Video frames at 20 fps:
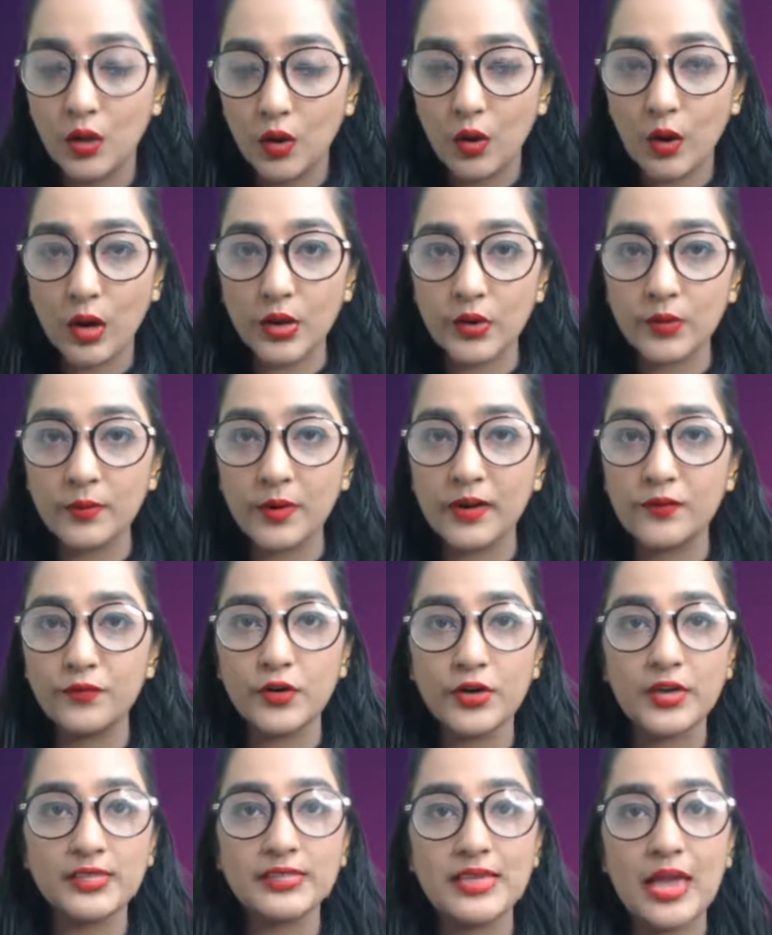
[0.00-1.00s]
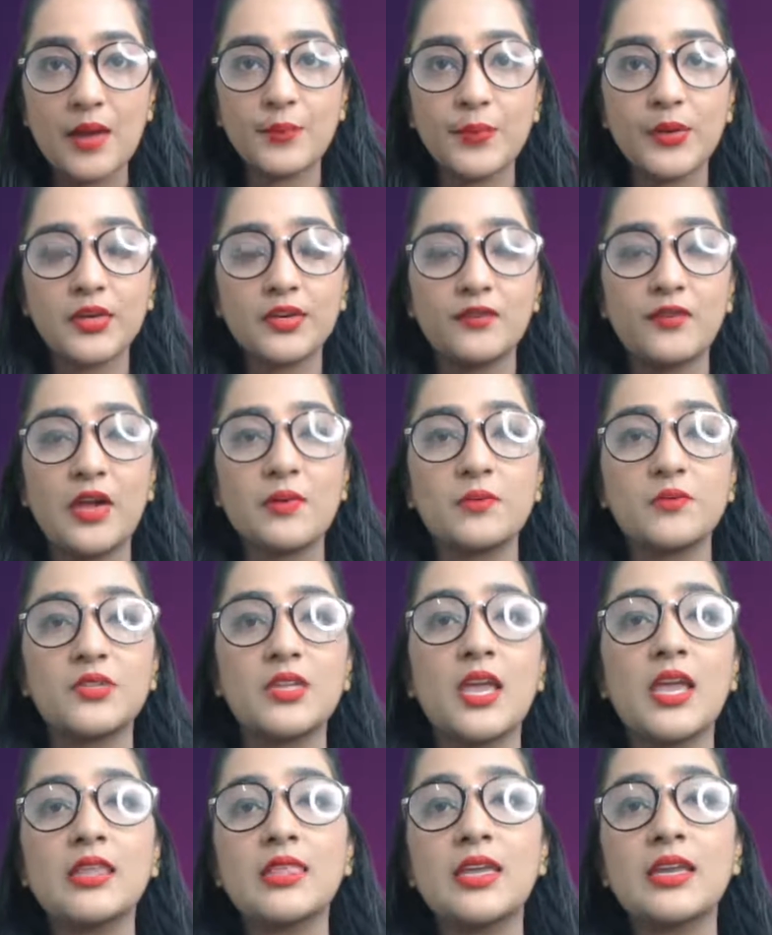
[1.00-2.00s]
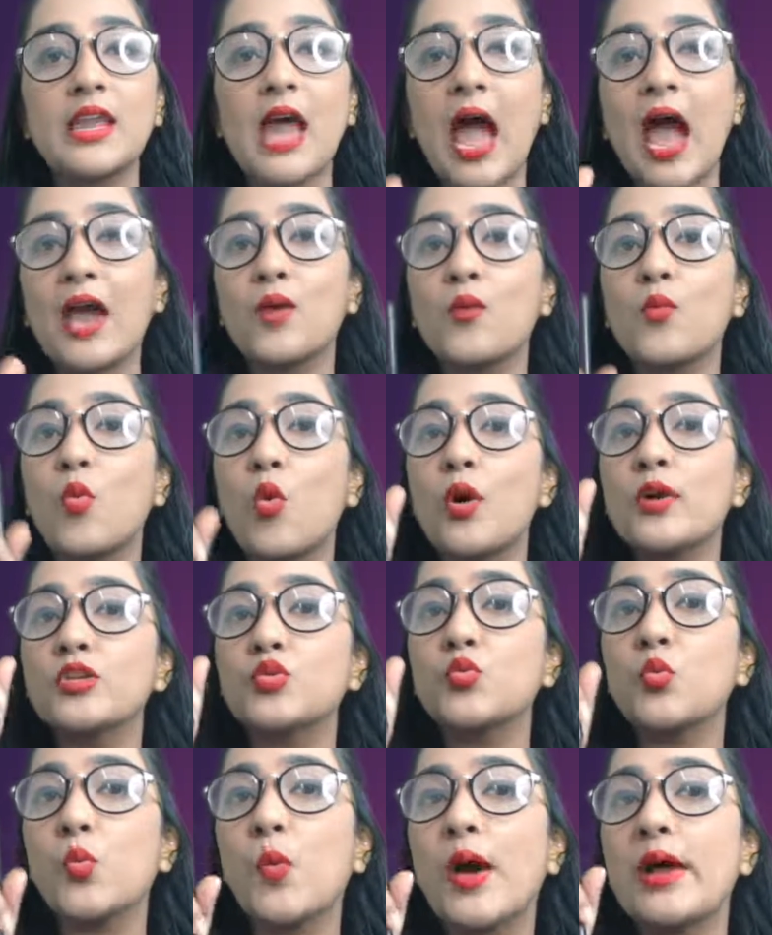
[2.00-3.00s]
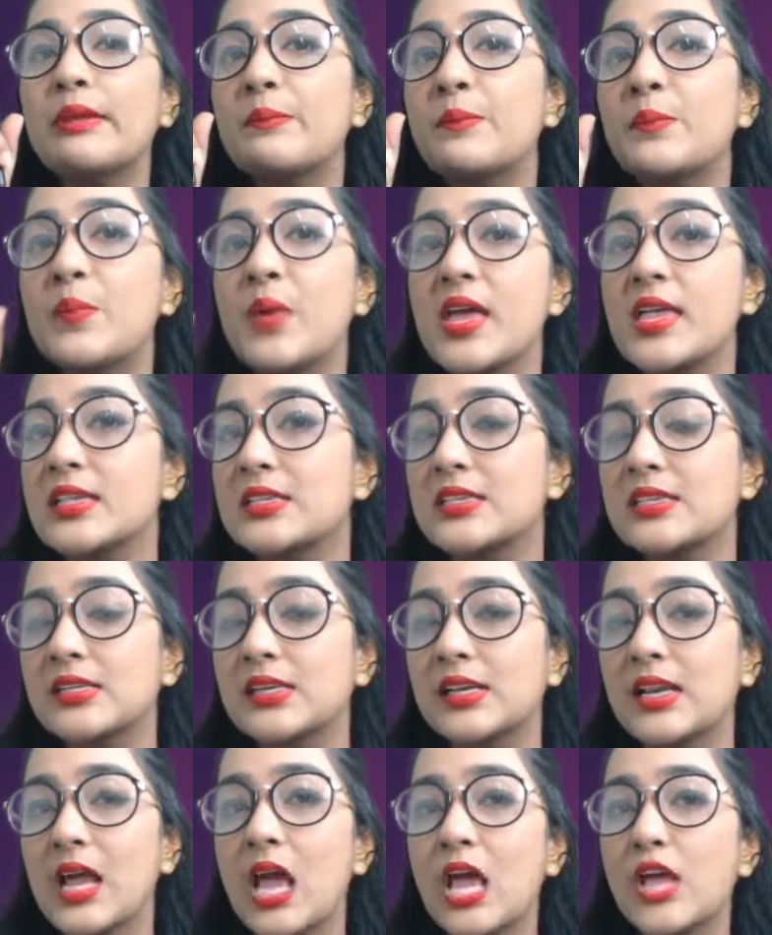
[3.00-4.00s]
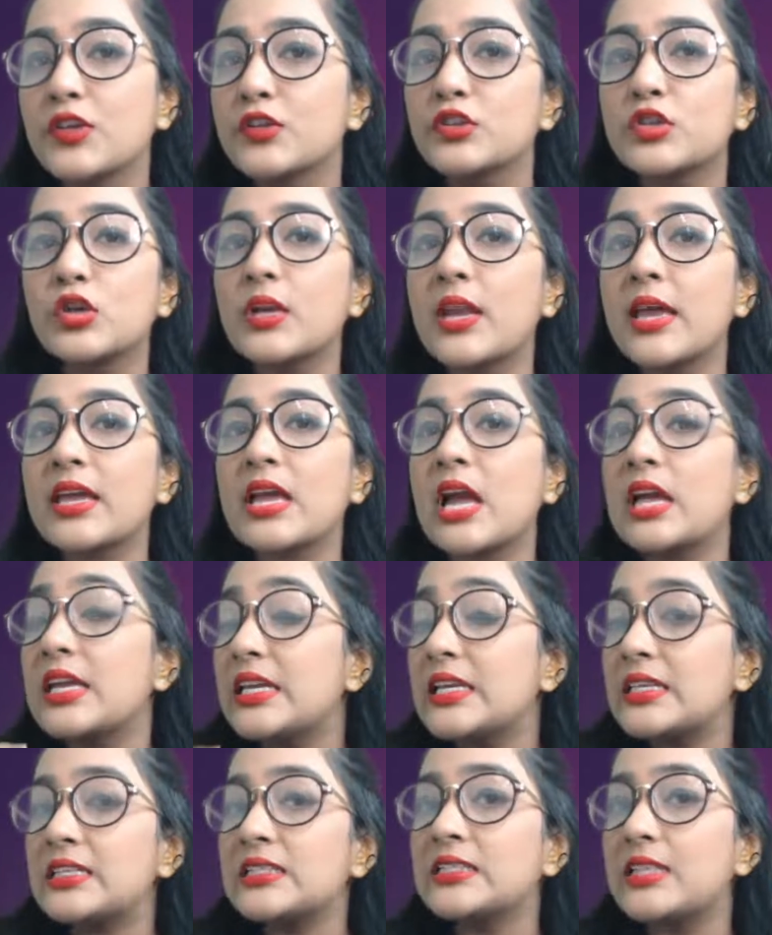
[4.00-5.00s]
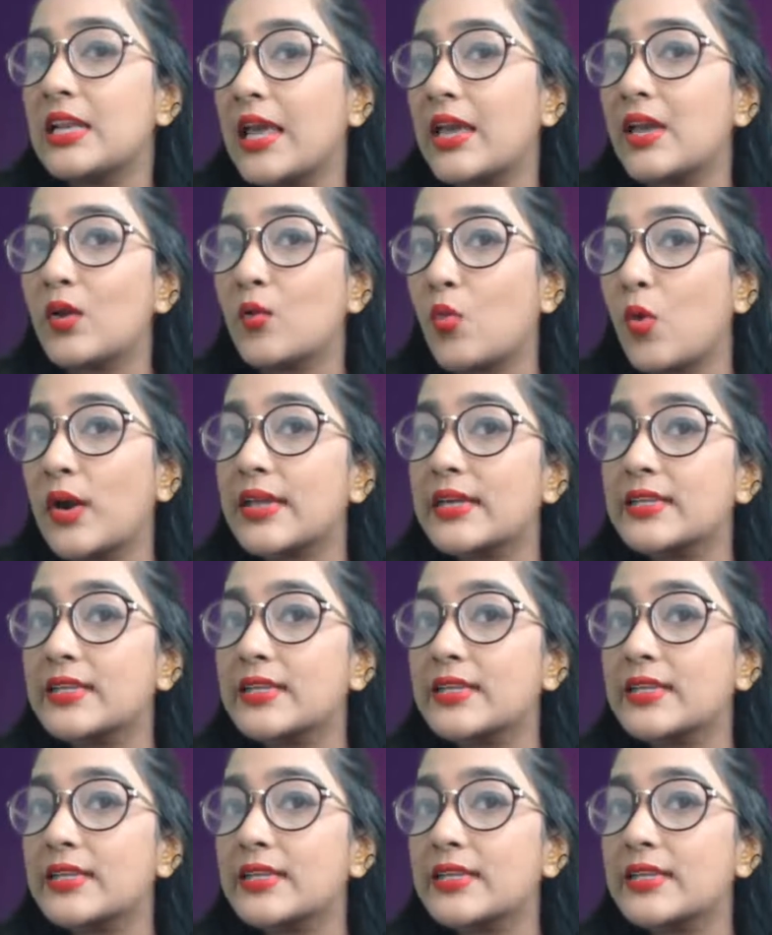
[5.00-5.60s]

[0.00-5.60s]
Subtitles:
All right, for example, if I'm saying that I want one pencil, so like it, like what